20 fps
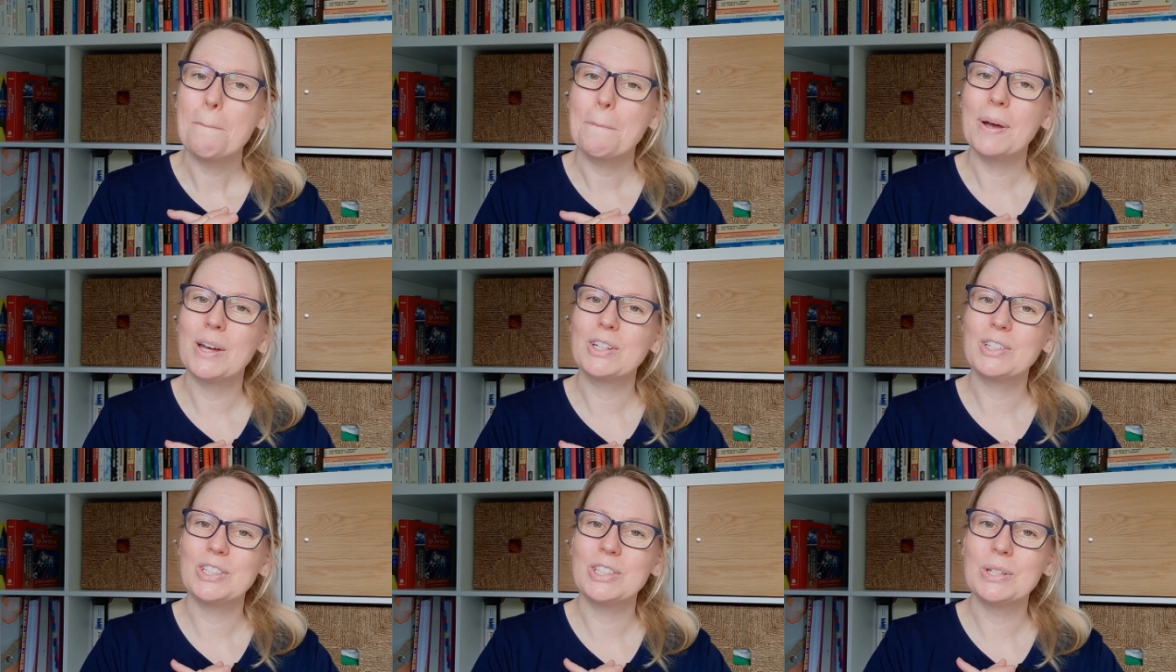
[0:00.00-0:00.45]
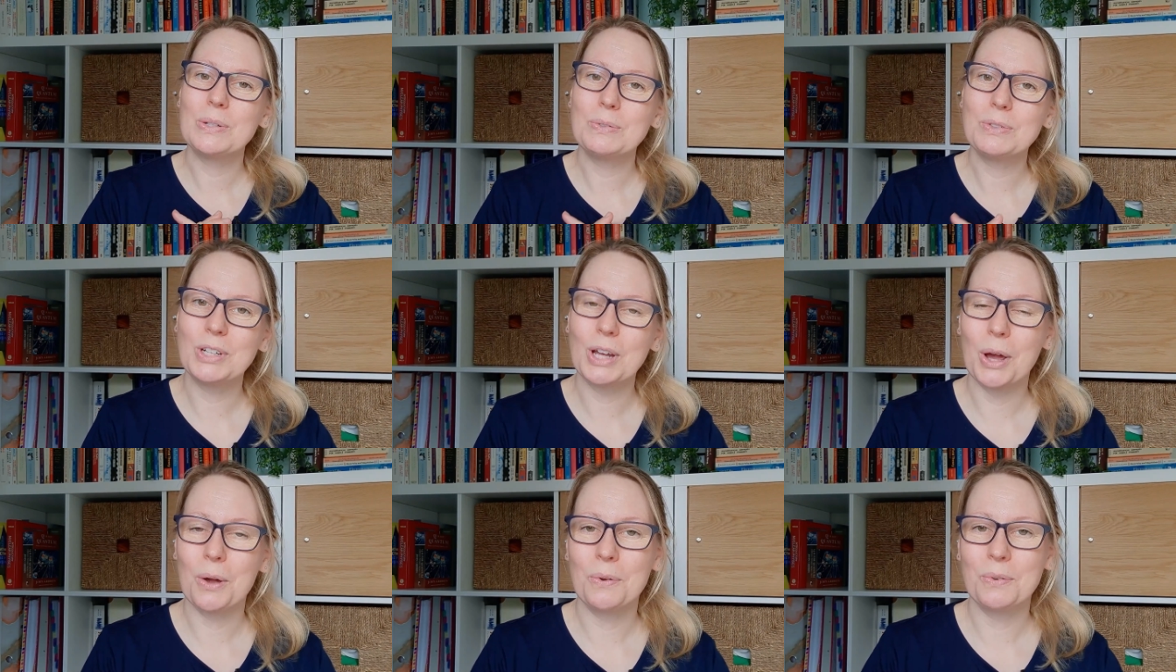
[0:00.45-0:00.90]
But
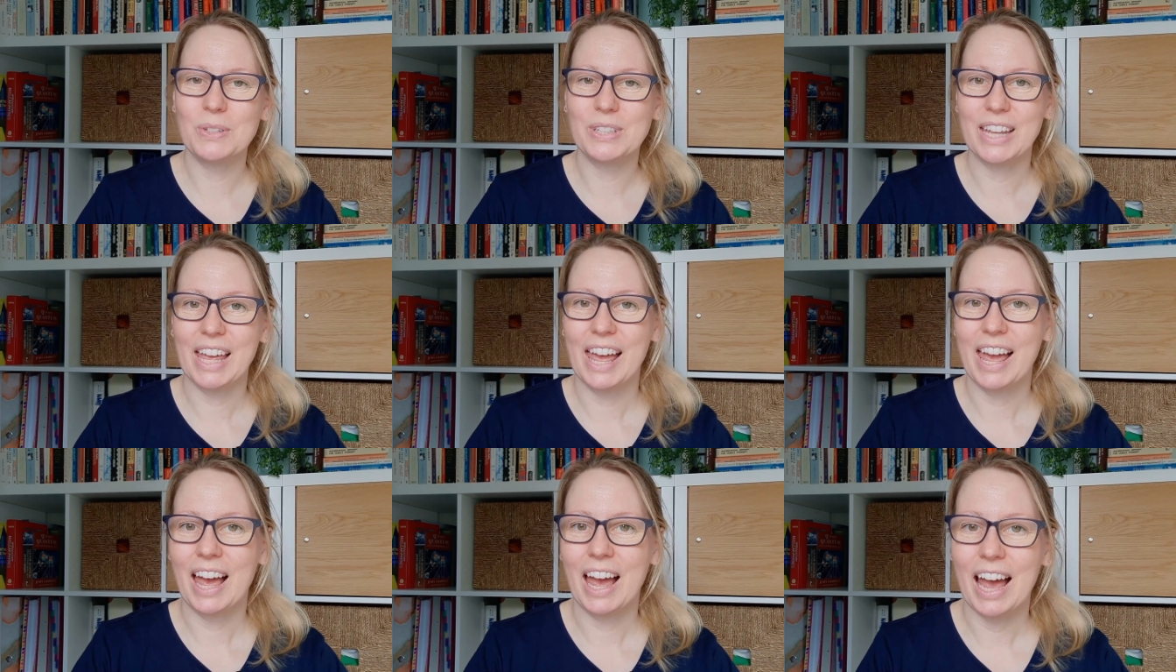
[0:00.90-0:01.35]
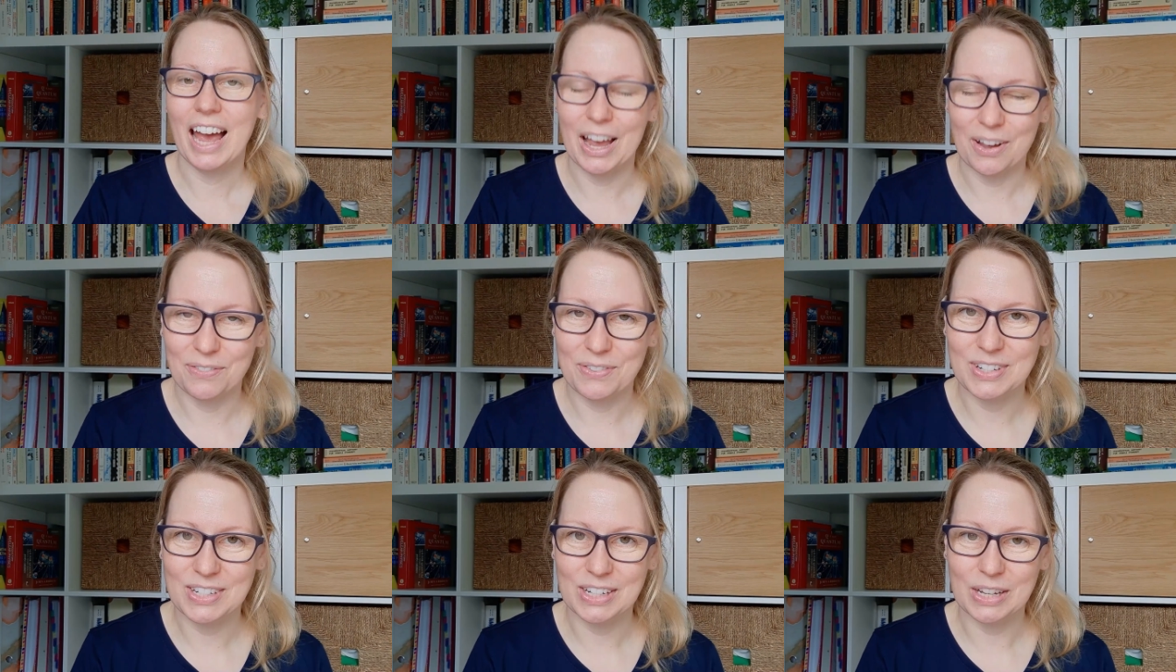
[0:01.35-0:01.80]
you don't
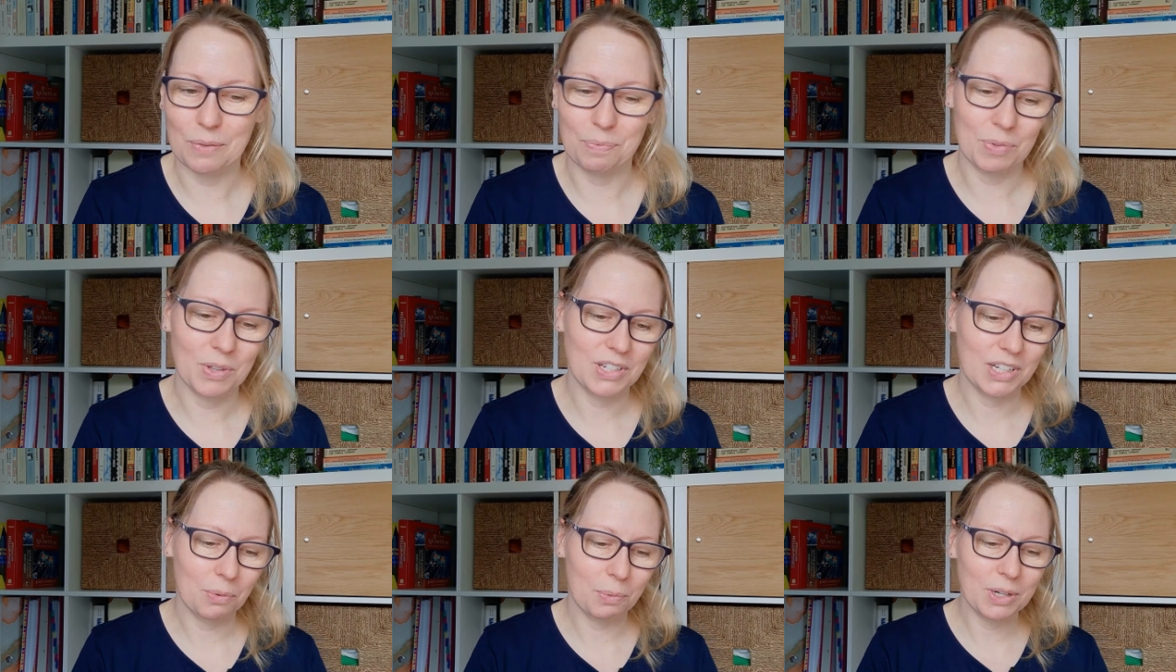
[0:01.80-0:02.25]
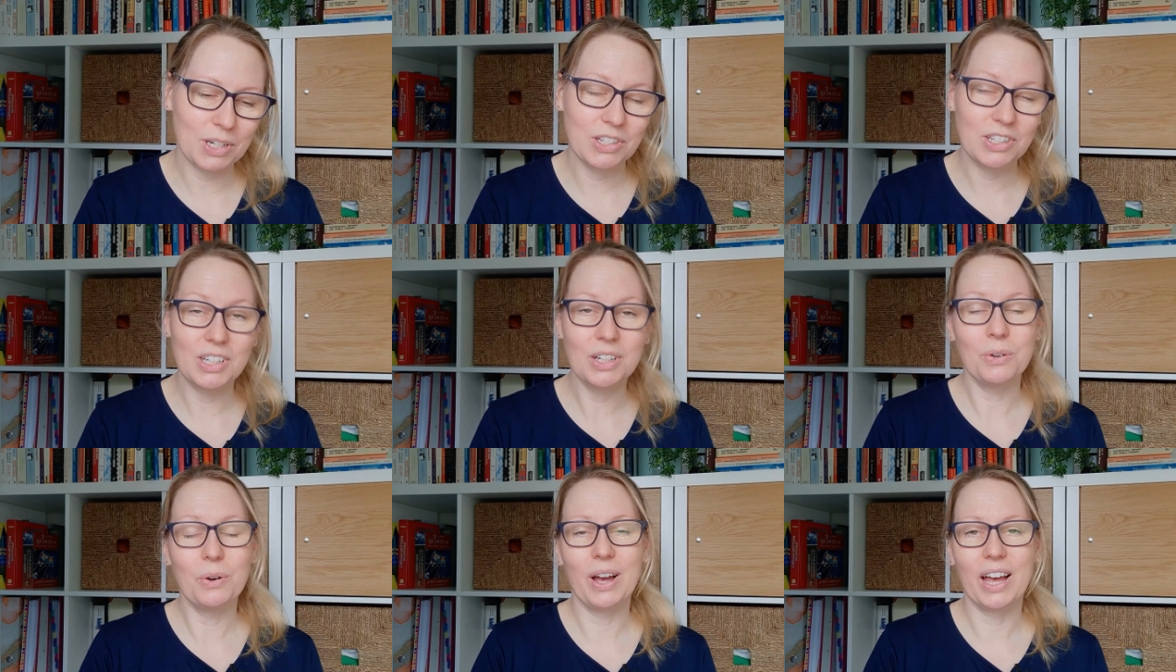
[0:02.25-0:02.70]
have to. So we
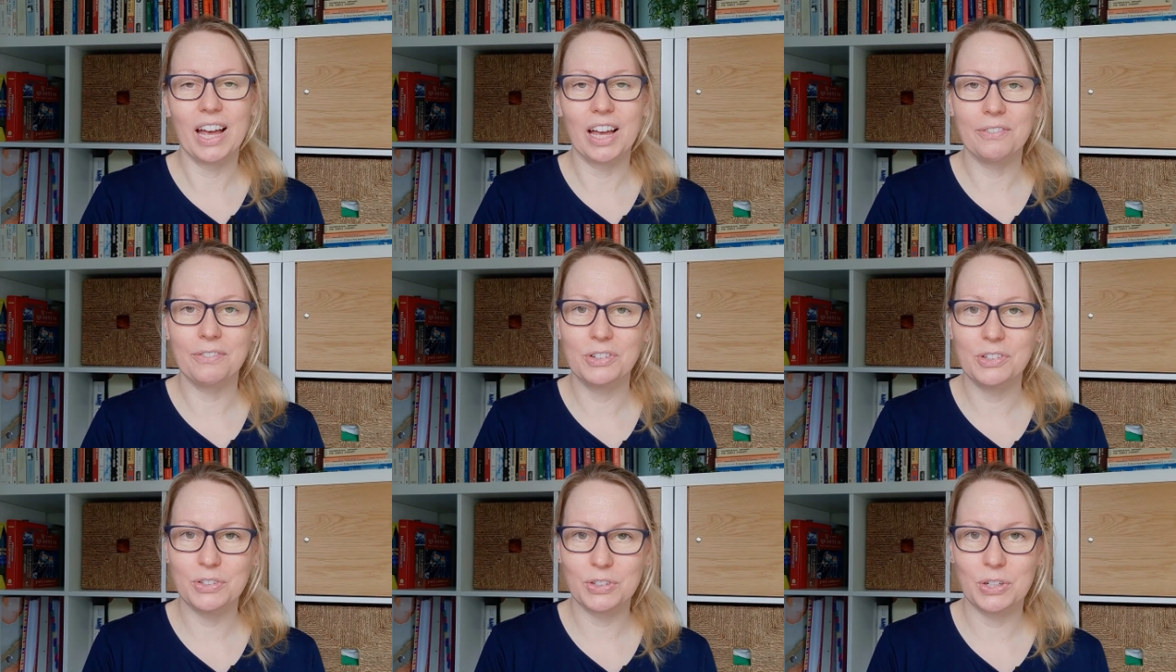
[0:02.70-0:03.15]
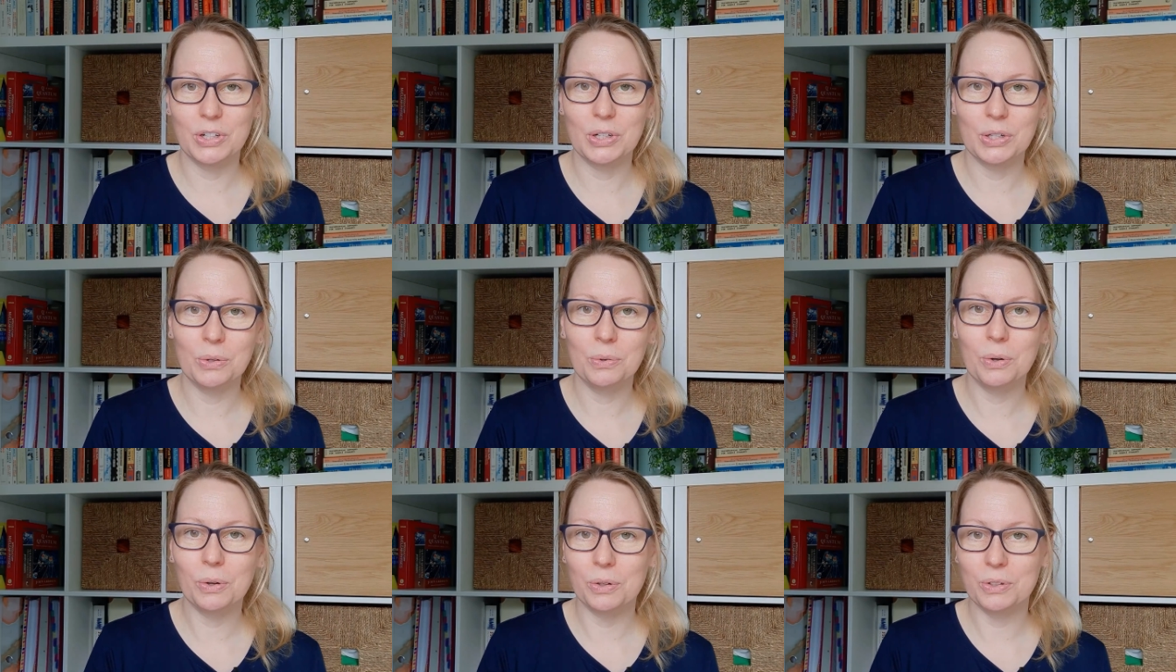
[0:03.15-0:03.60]
do have
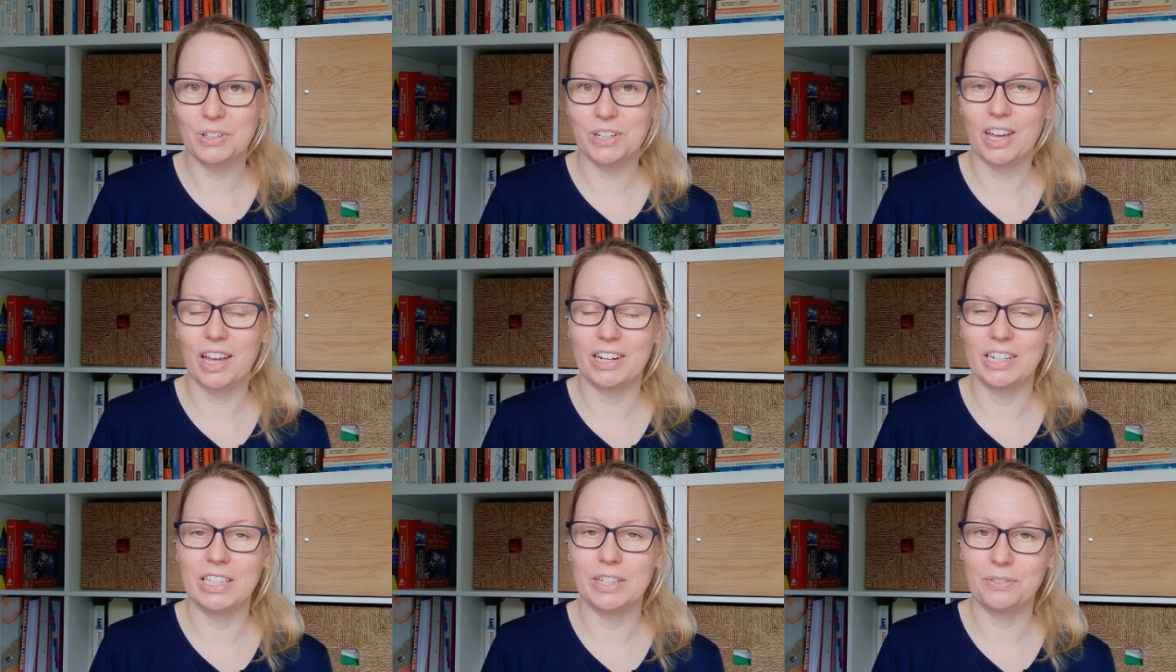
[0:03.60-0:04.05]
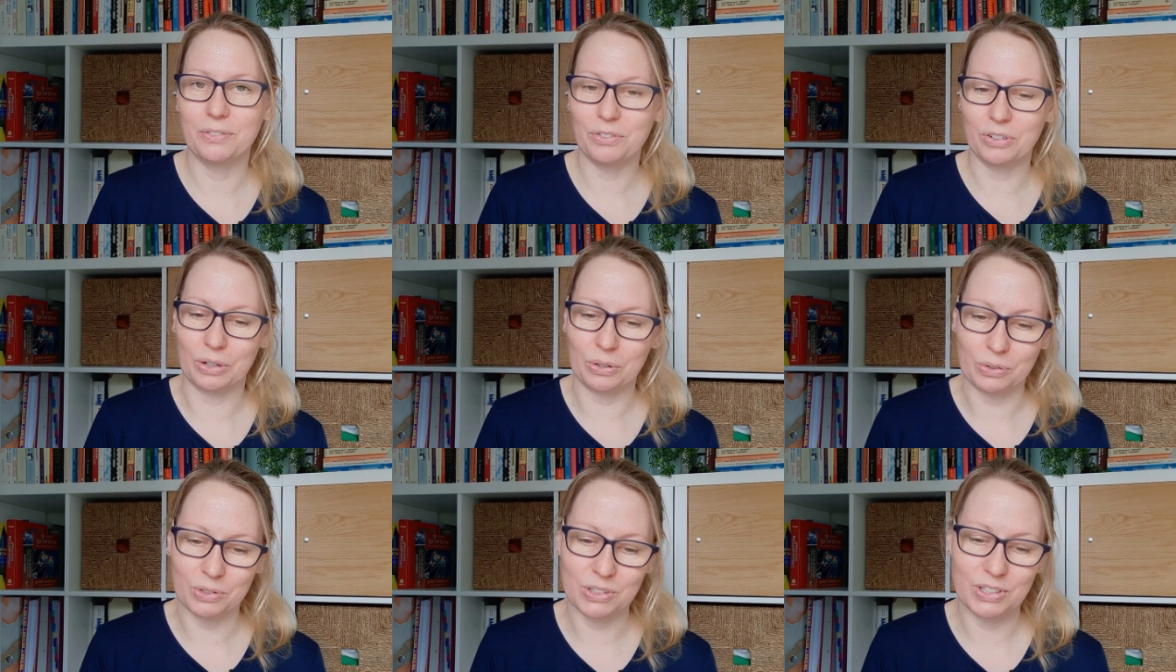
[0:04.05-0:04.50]
two alternative
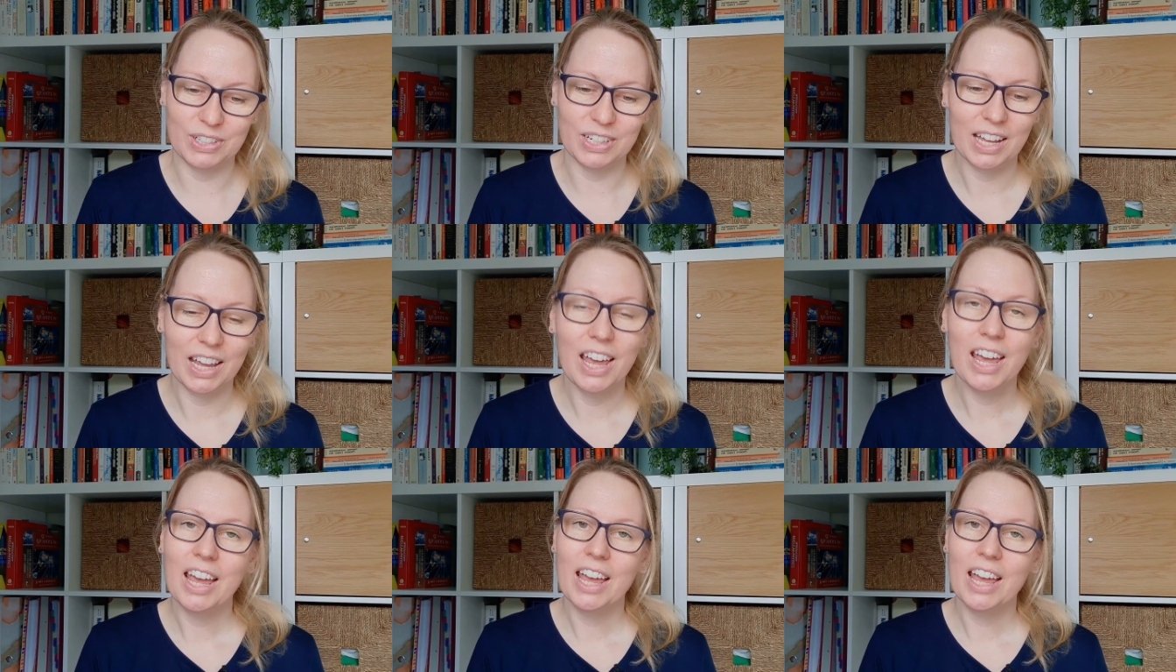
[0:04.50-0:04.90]
routes.